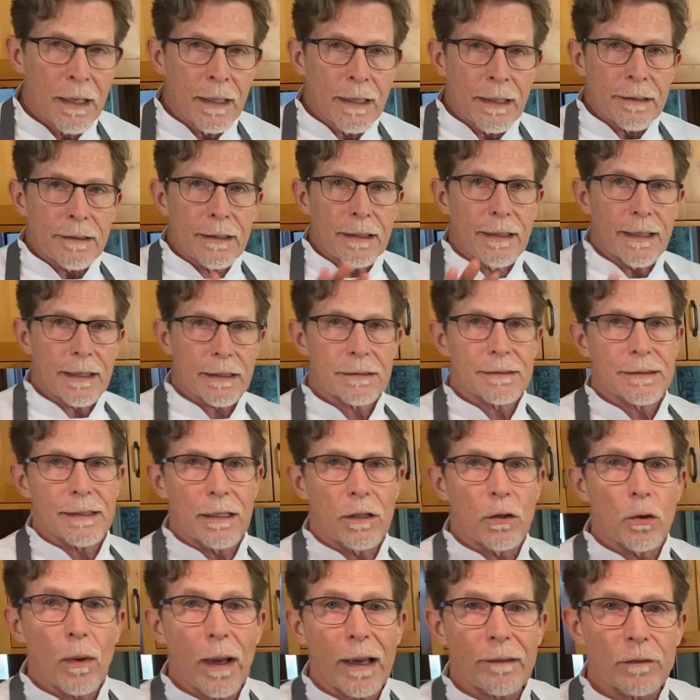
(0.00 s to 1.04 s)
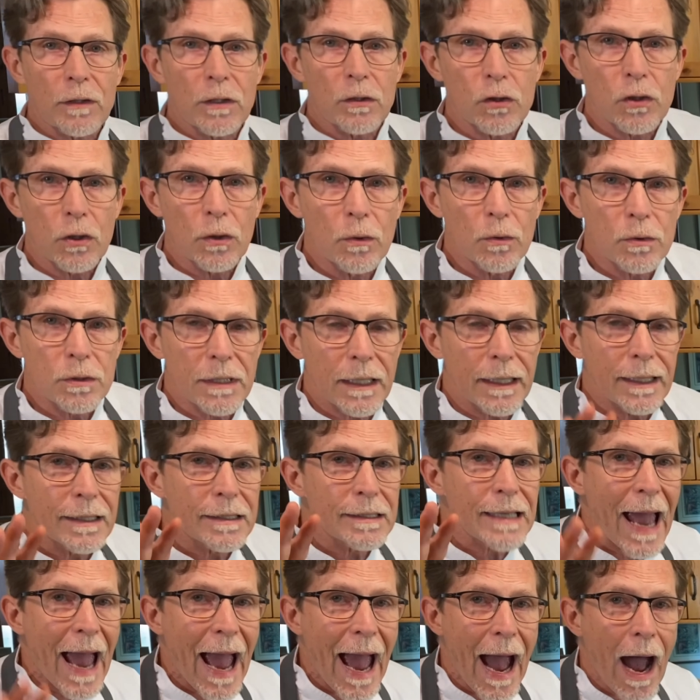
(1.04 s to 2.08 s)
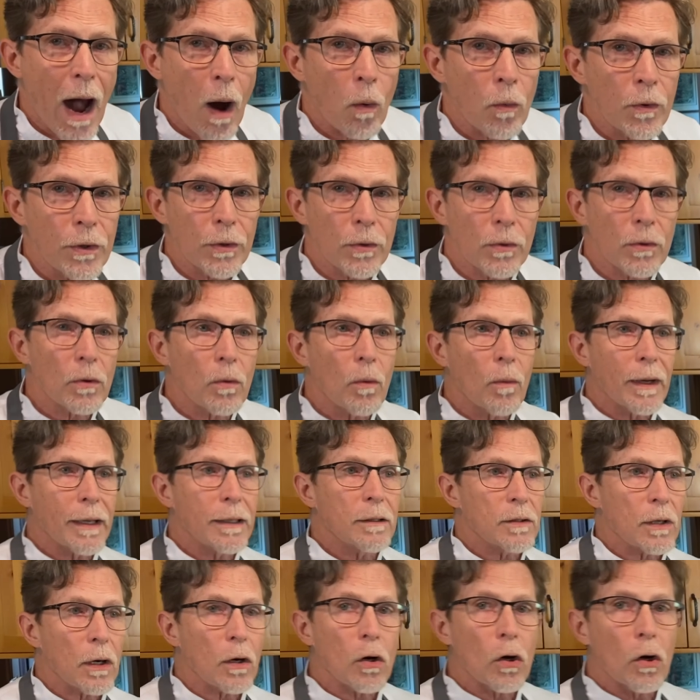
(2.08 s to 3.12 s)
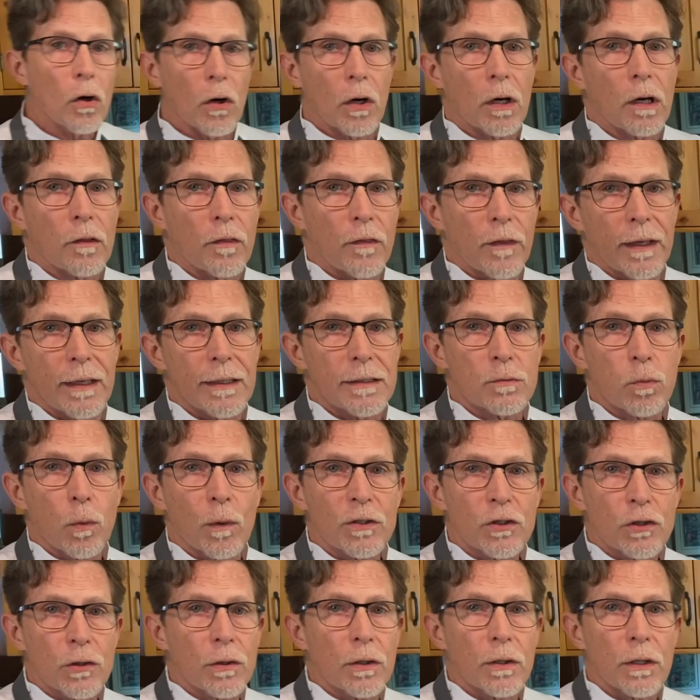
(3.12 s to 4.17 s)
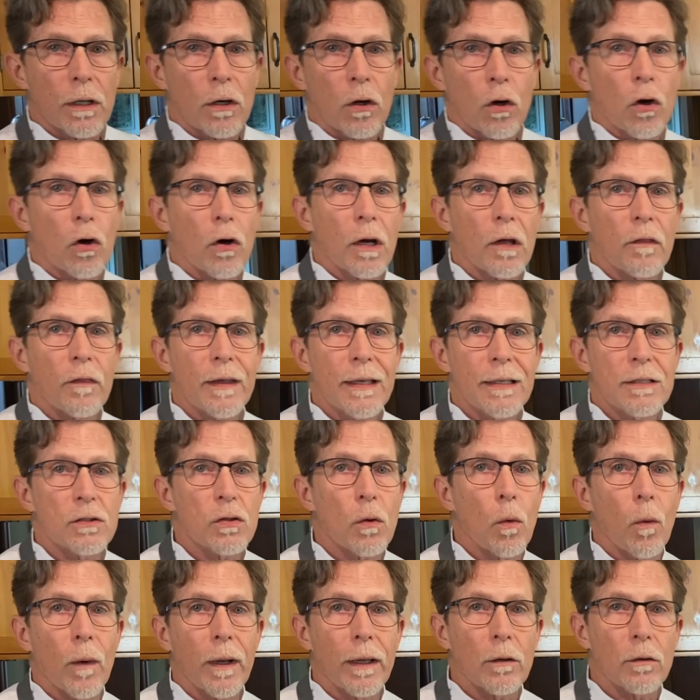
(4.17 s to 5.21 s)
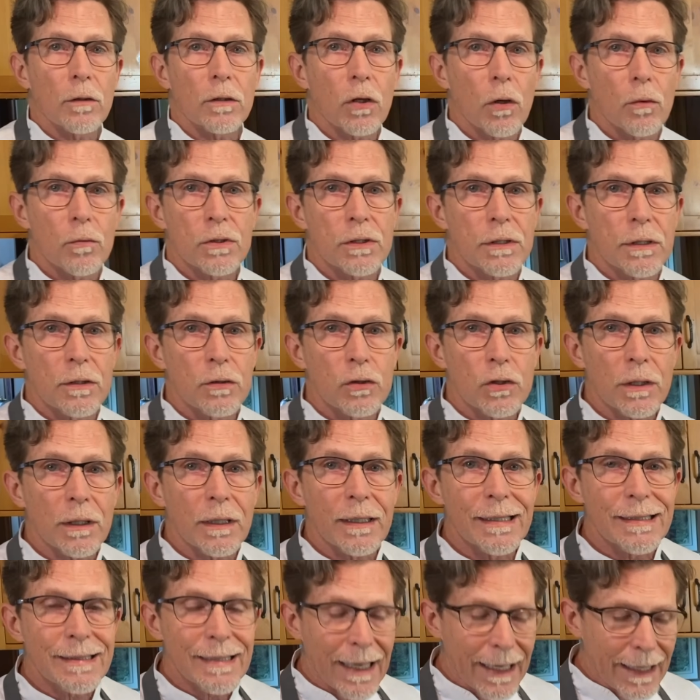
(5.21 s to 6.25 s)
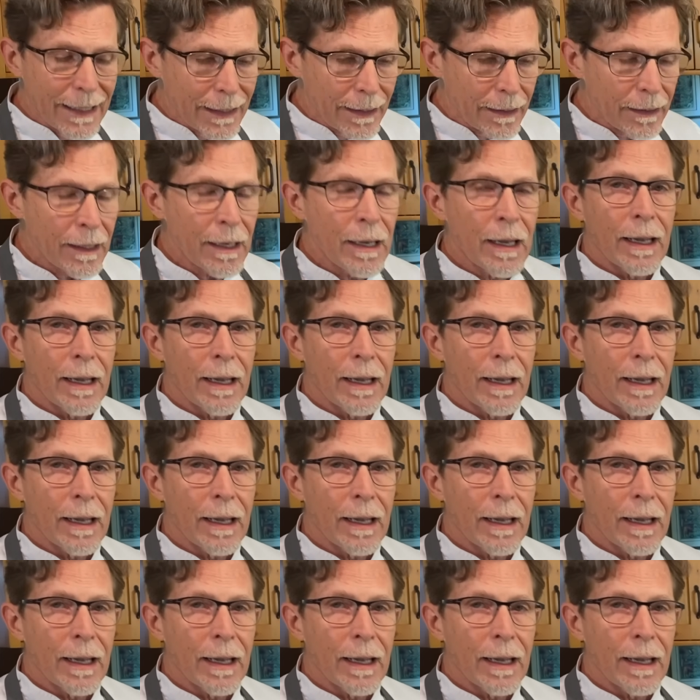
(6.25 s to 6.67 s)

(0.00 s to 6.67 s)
The next thing you have to choose is how you're going to cook these, what you're going to cook these oil toasted chilies in.